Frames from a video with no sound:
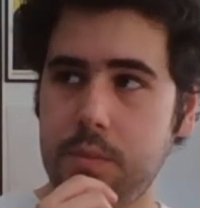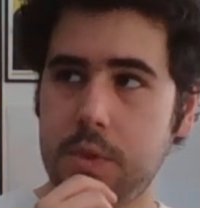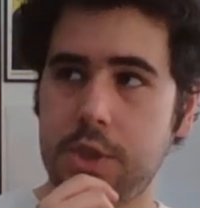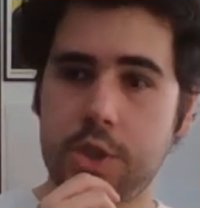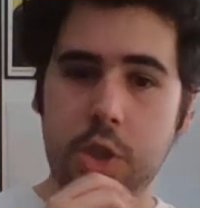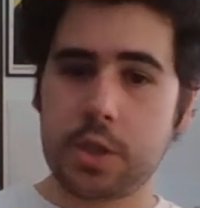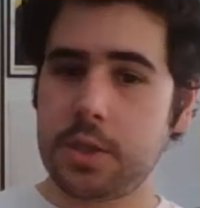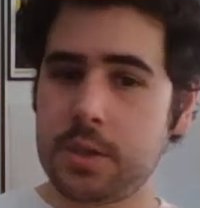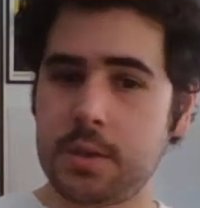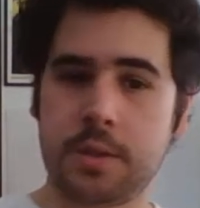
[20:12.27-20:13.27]

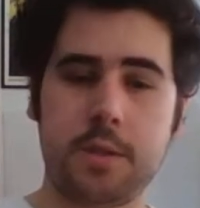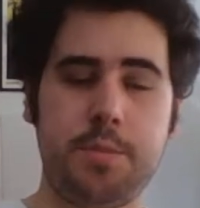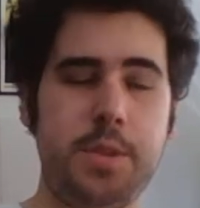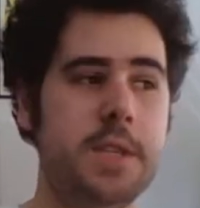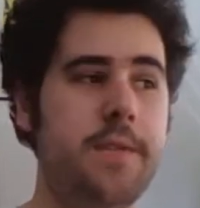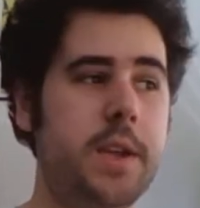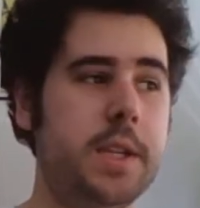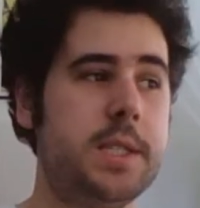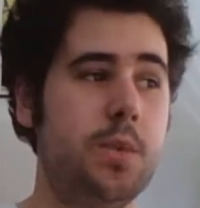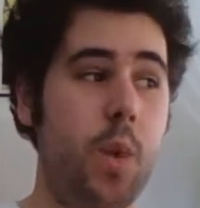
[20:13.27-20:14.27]
certain specific
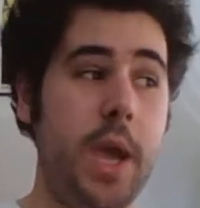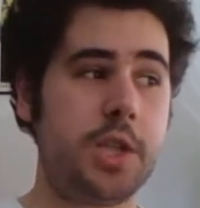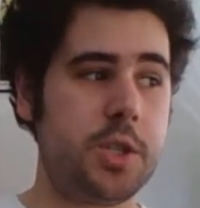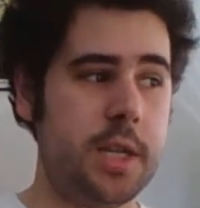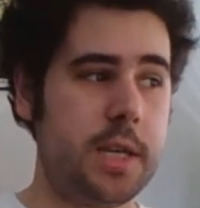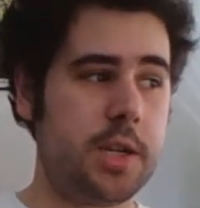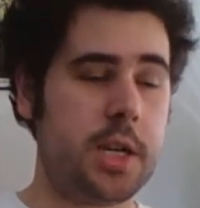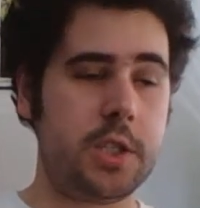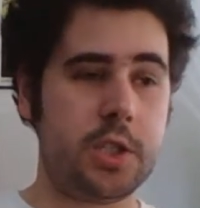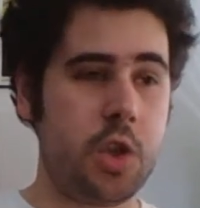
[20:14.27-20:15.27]
situation that there
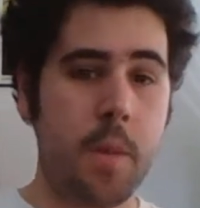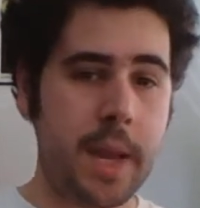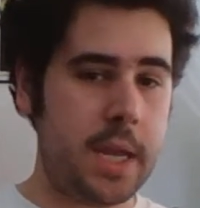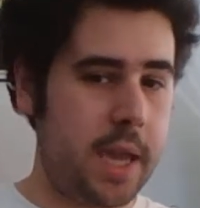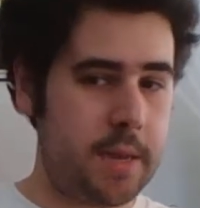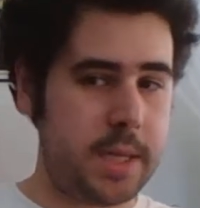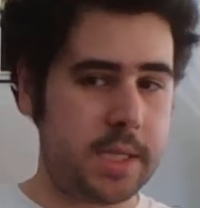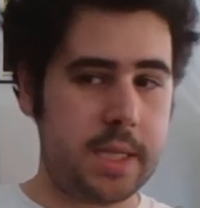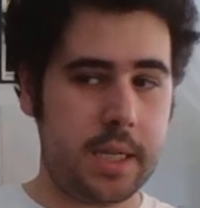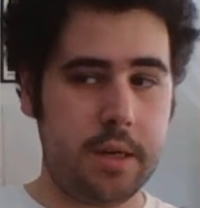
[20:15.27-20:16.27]
are so many
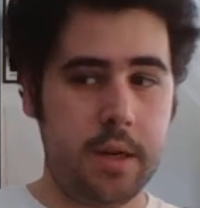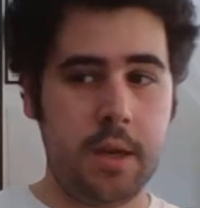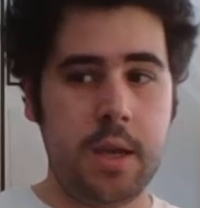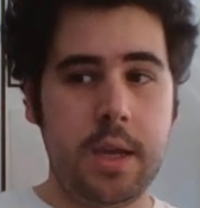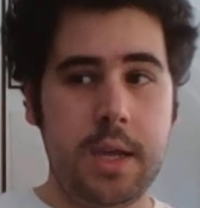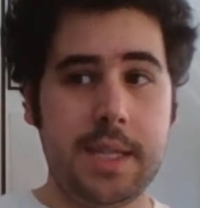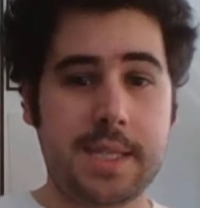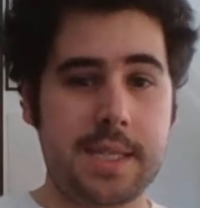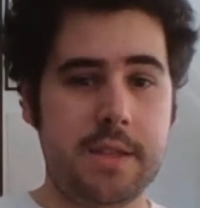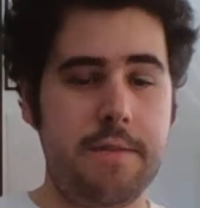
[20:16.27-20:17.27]
enemies that are
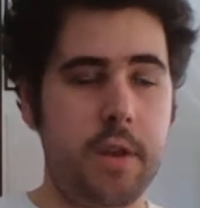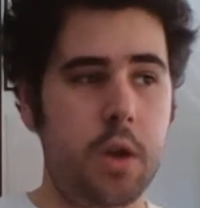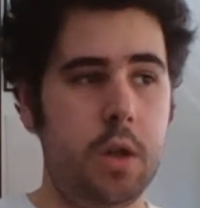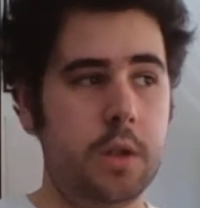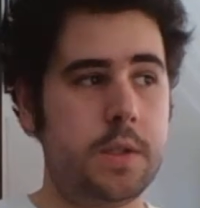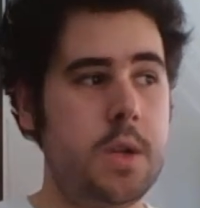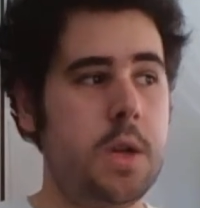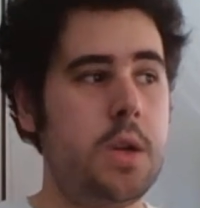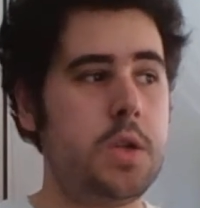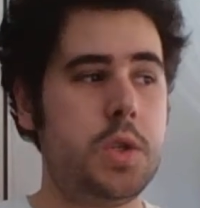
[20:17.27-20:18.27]
it's difficult
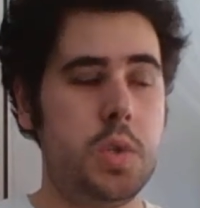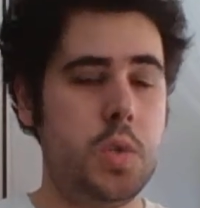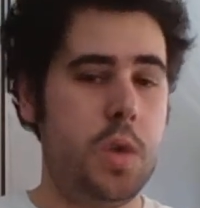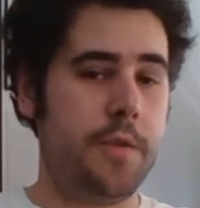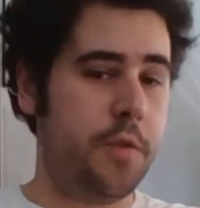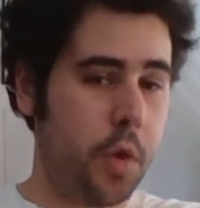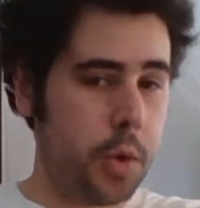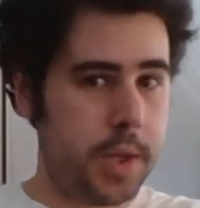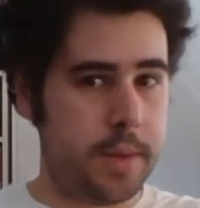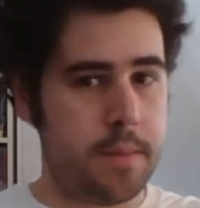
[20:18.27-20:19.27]
to
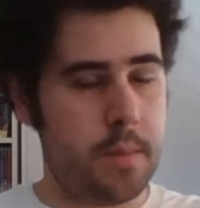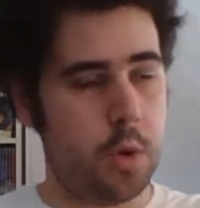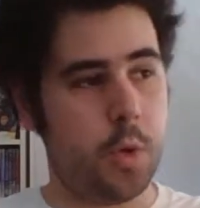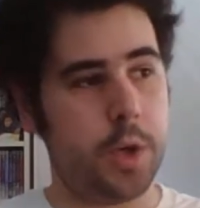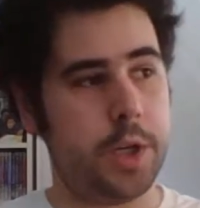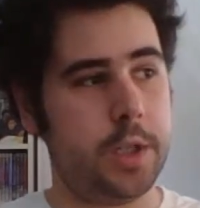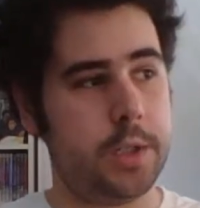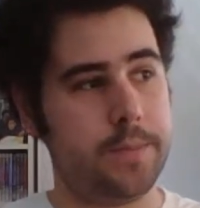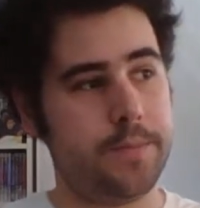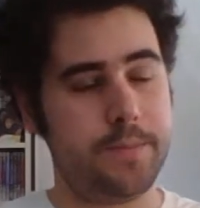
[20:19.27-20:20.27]
avoid them
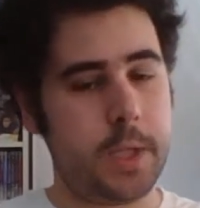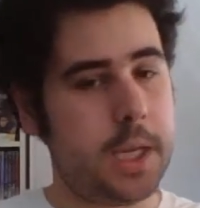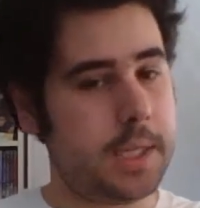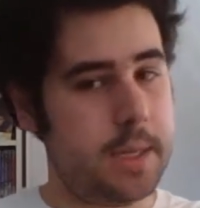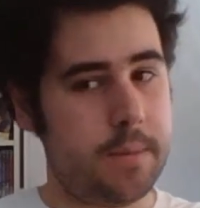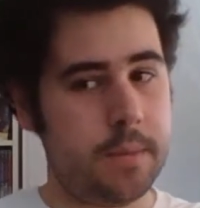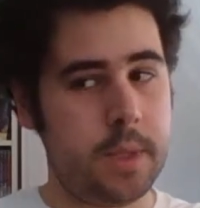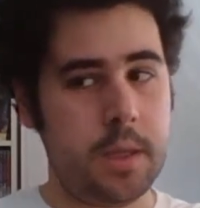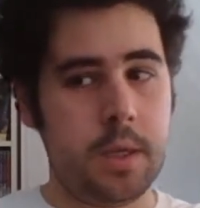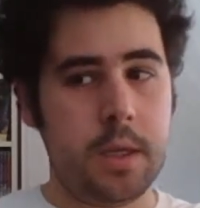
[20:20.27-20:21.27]
or hit them.
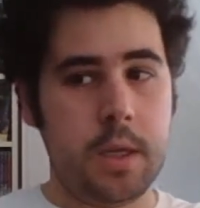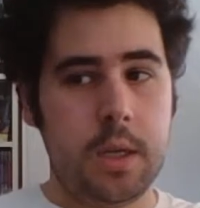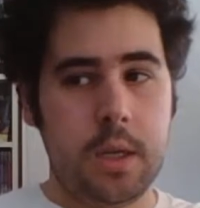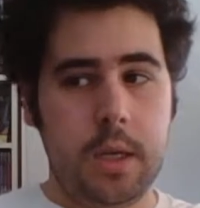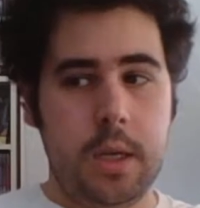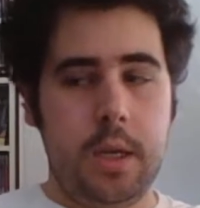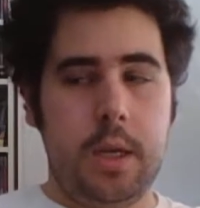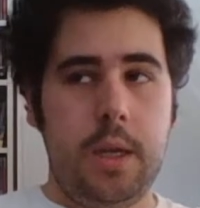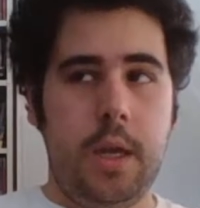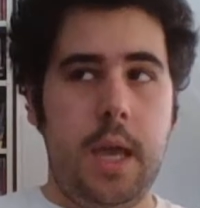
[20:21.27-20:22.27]

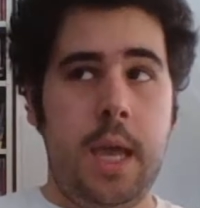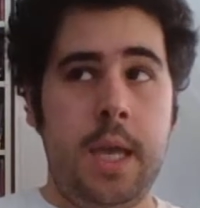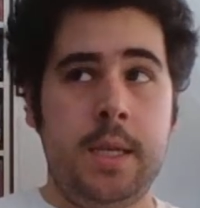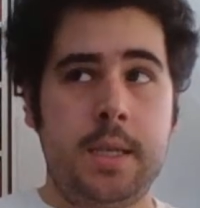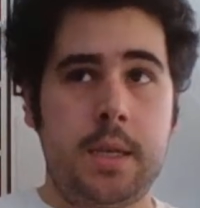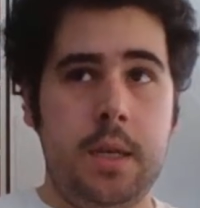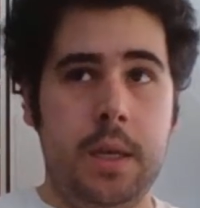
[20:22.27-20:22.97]
And